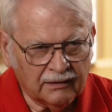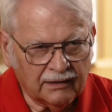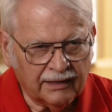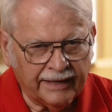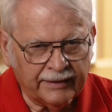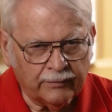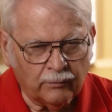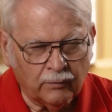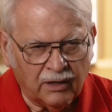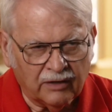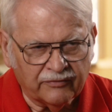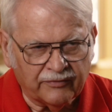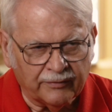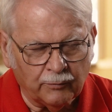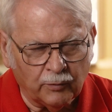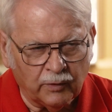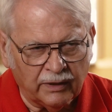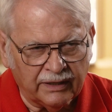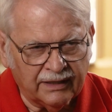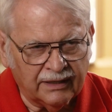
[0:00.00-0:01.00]
I'd walk
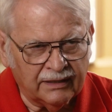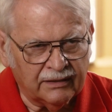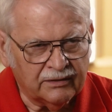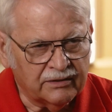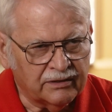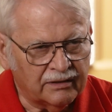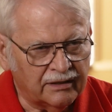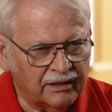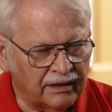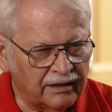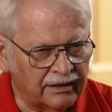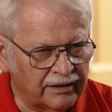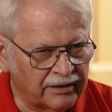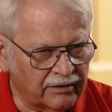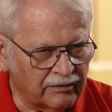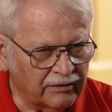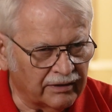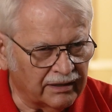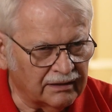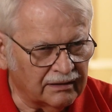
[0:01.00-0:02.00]
from one end to the
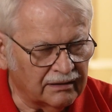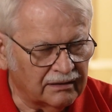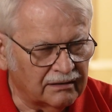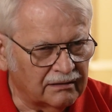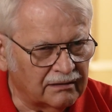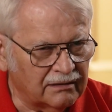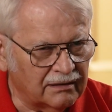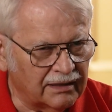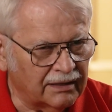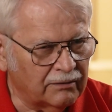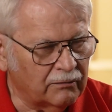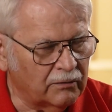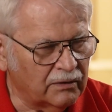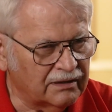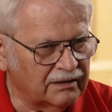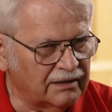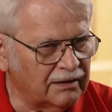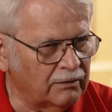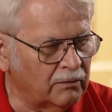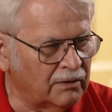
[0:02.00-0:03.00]
other end, like
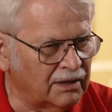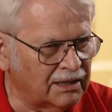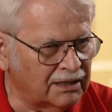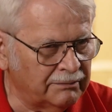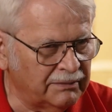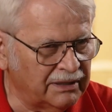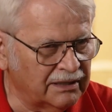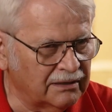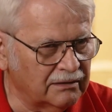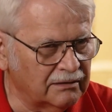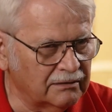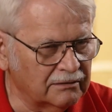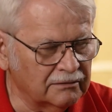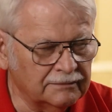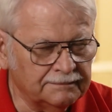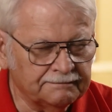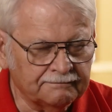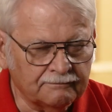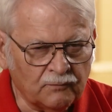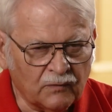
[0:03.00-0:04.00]
what they wanted me to do.